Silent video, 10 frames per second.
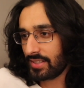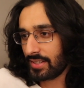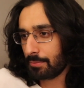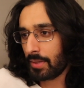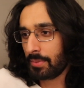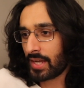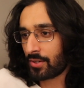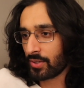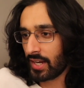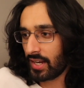Maybe I
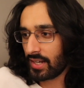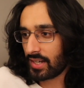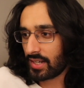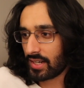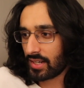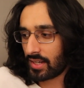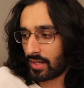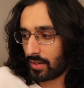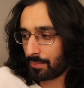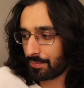don't get it
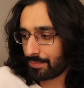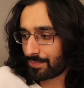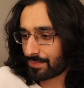from